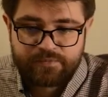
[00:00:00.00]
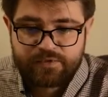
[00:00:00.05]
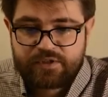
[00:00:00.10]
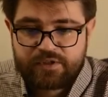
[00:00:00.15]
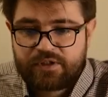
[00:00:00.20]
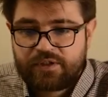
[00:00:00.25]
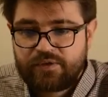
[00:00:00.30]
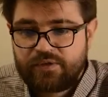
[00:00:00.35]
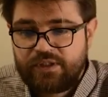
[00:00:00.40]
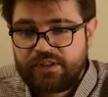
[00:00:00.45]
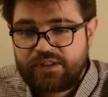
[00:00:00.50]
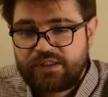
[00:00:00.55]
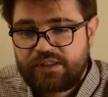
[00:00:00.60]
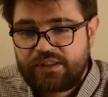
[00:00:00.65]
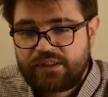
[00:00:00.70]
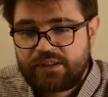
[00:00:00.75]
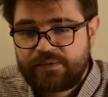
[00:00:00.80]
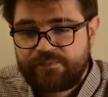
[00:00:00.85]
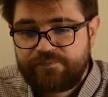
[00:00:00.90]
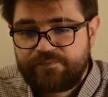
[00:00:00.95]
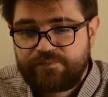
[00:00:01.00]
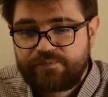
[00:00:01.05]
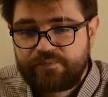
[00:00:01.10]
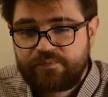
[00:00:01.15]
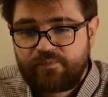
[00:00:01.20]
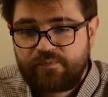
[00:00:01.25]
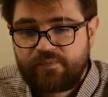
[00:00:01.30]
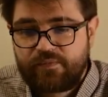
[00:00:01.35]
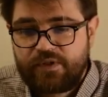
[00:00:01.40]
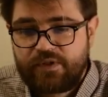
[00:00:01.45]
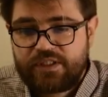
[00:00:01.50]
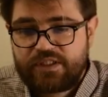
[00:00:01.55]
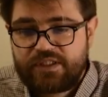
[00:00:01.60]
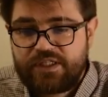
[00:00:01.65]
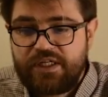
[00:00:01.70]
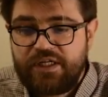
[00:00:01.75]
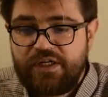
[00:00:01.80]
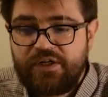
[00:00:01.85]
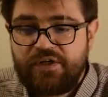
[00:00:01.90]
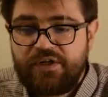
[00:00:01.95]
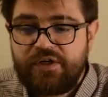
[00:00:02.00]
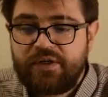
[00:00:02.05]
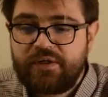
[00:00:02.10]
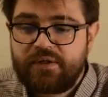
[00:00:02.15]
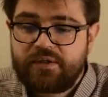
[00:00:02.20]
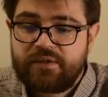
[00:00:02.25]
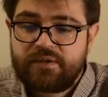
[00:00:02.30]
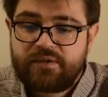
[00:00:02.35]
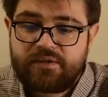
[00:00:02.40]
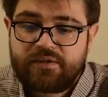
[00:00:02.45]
So this here